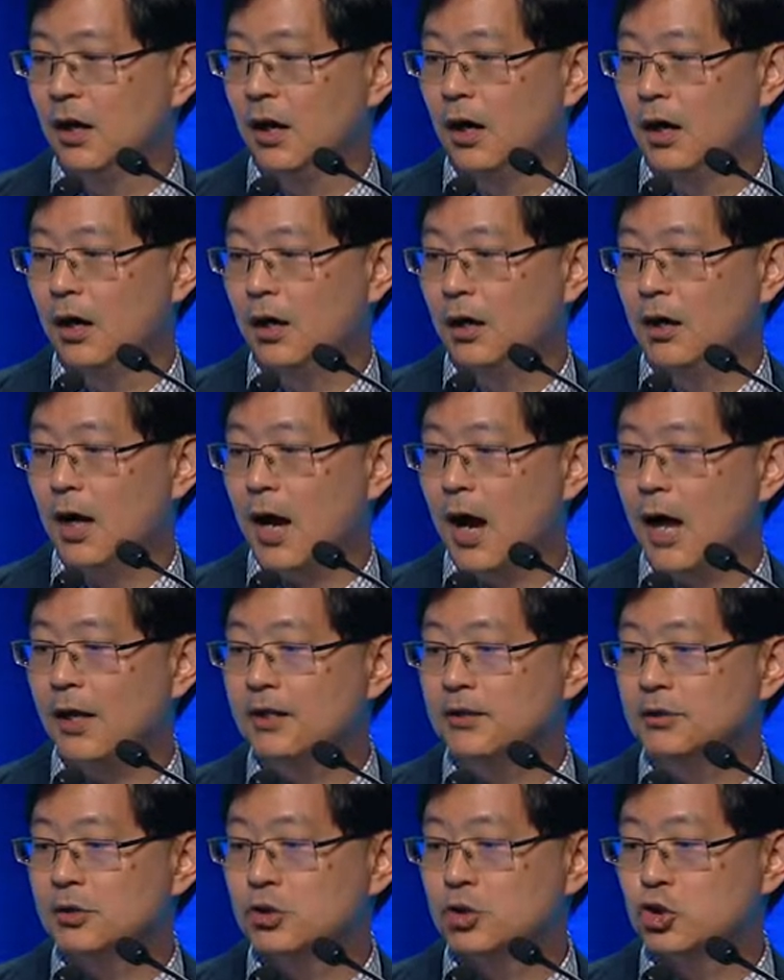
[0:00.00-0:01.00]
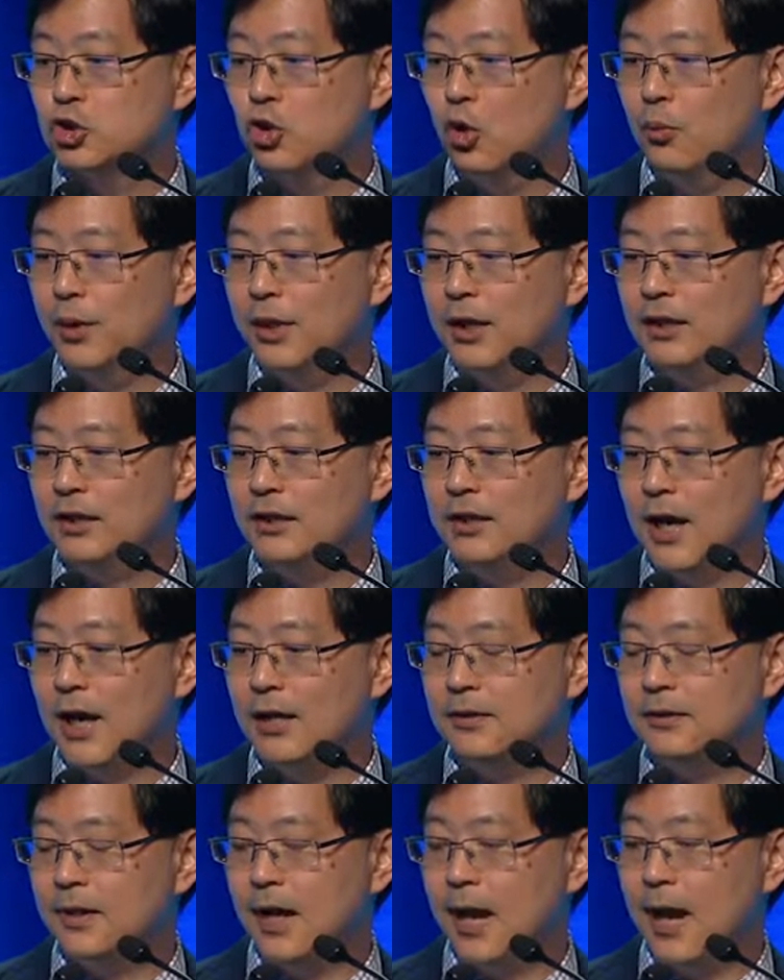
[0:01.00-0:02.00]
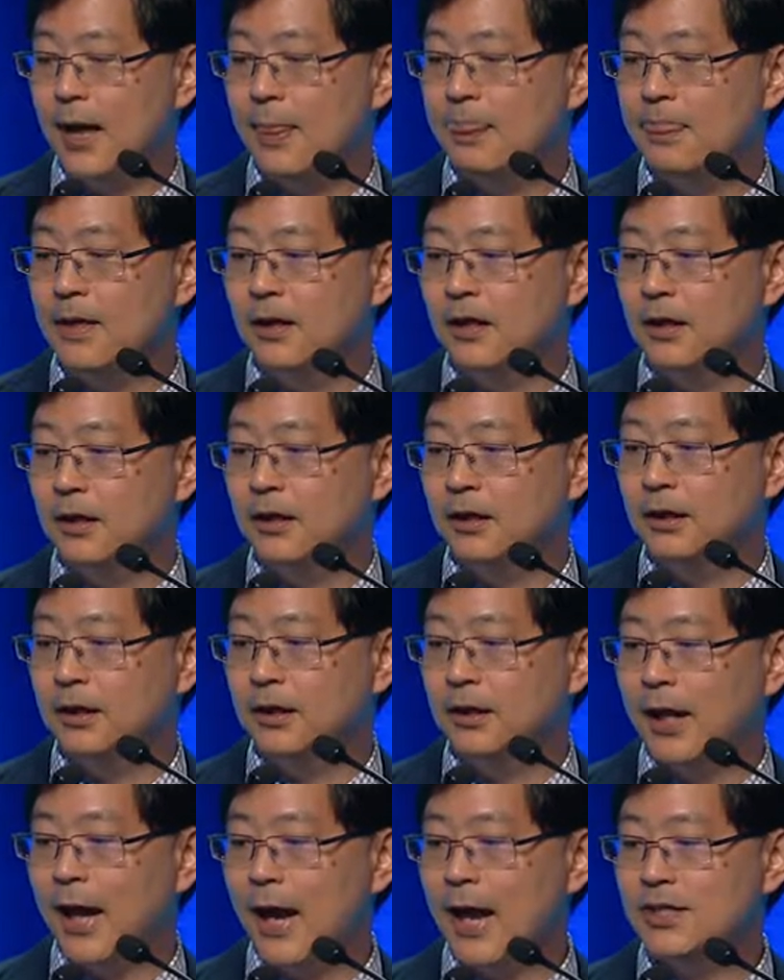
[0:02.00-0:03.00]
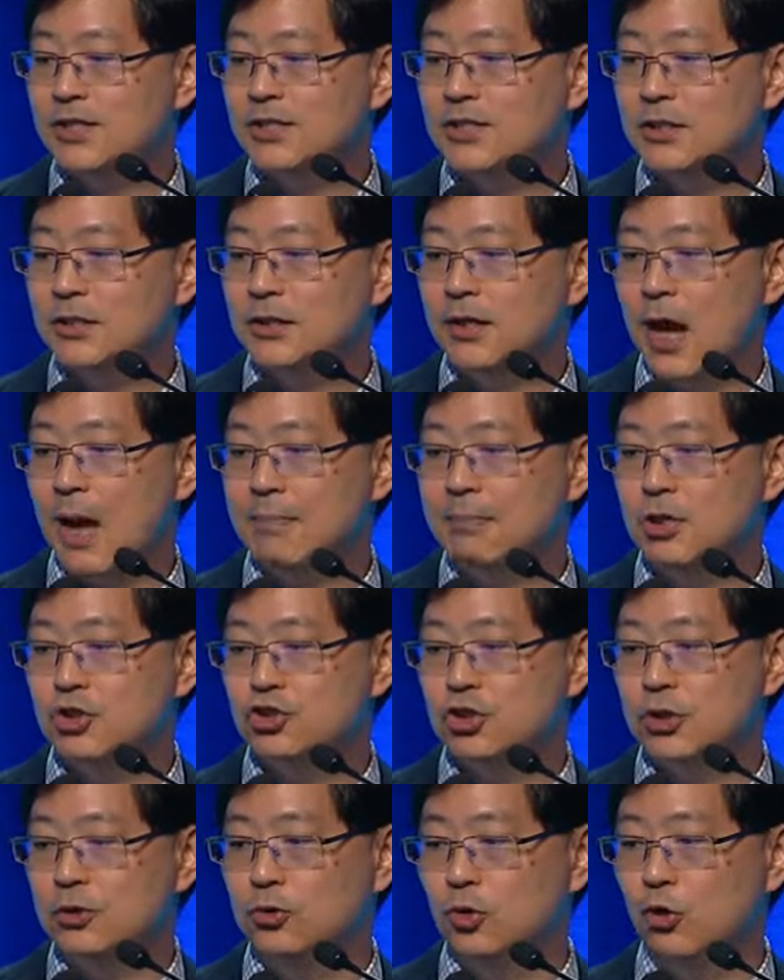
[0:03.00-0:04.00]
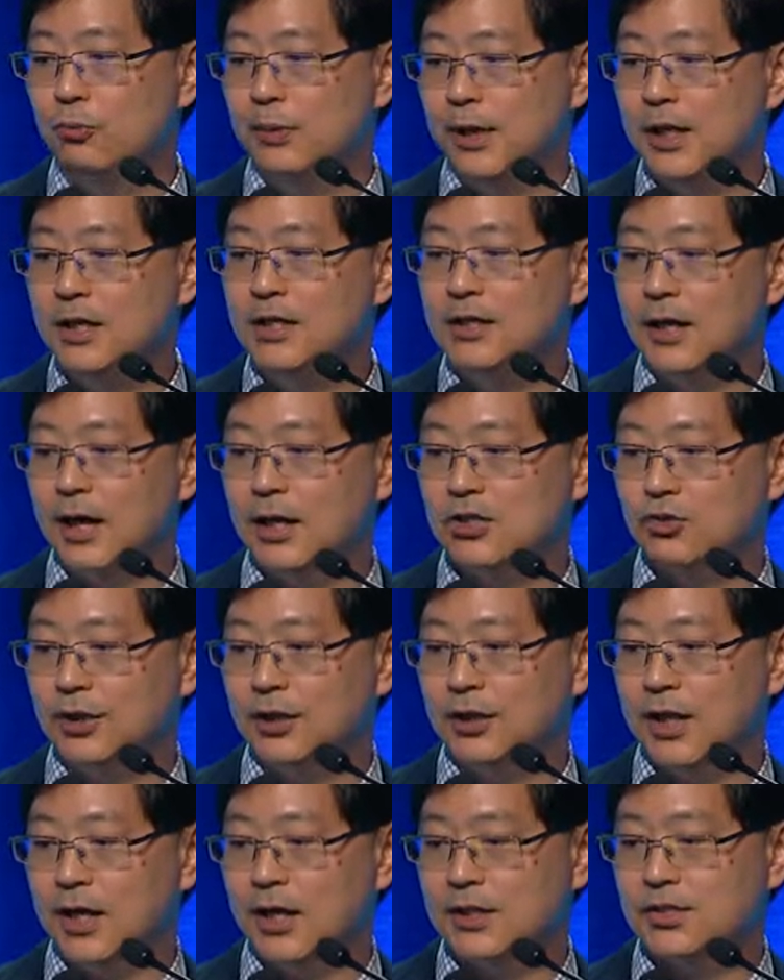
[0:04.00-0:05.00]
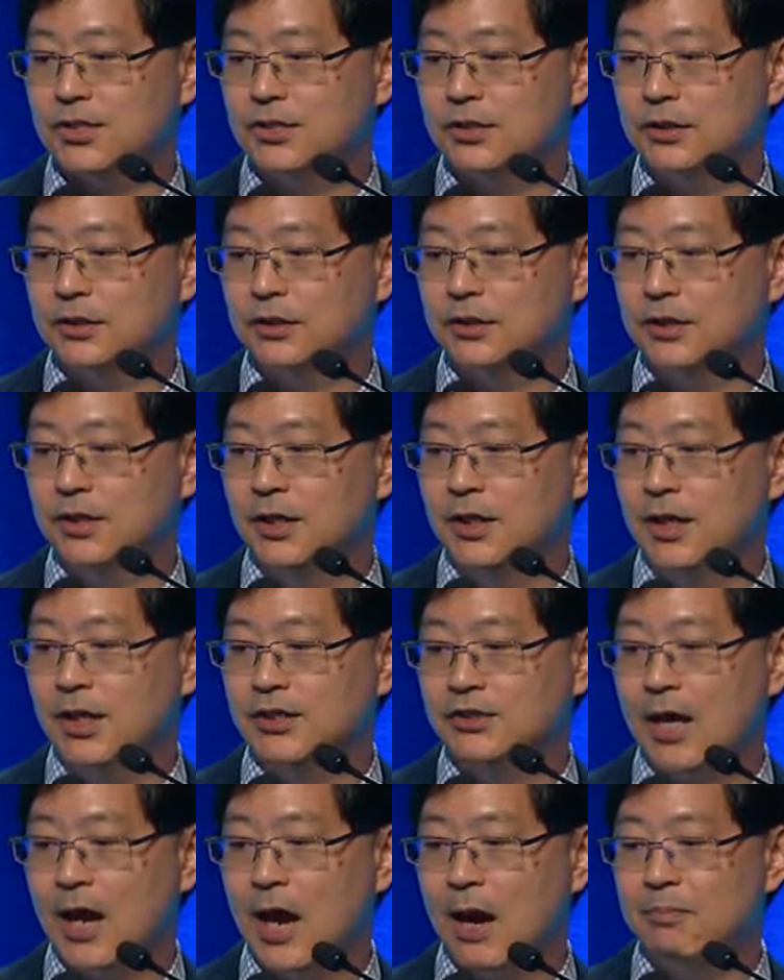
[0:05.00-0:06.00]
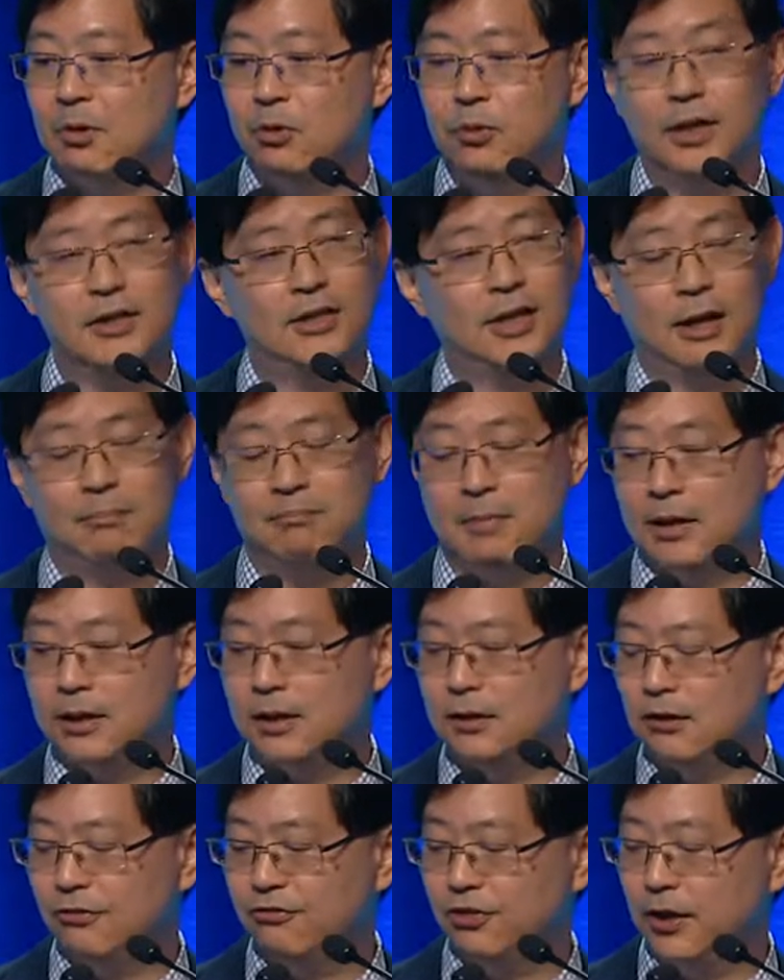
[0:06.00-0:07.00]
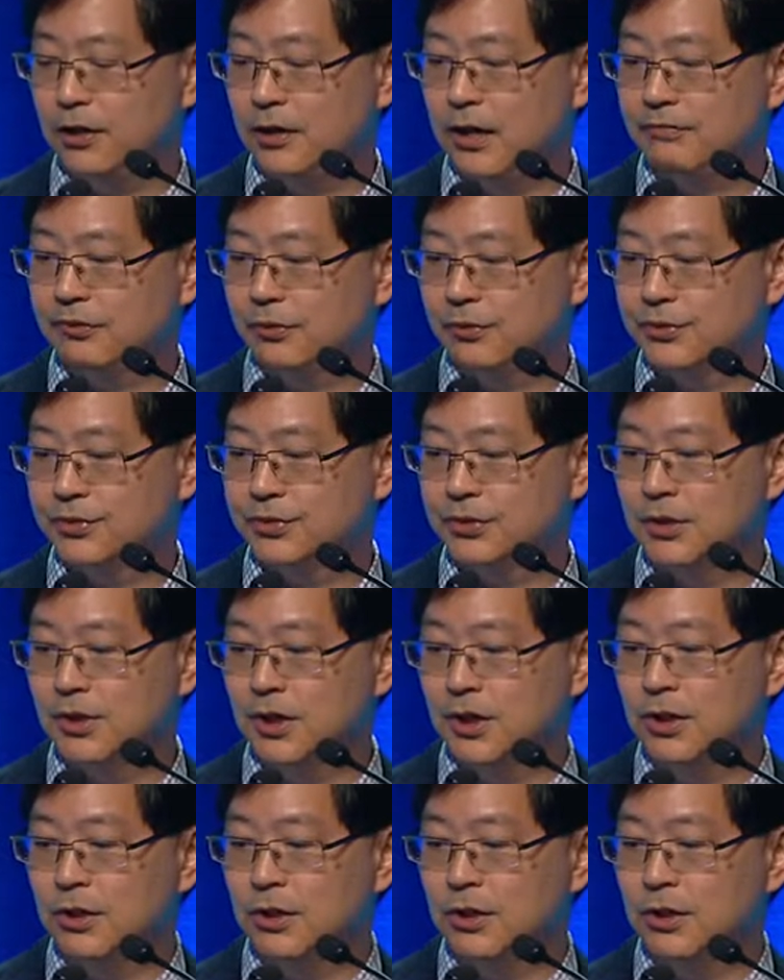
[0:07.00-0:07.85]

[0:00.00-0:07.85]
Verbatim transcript: uh, showing that the cancer epigenome in gastric cancer is aberrant at many different levels.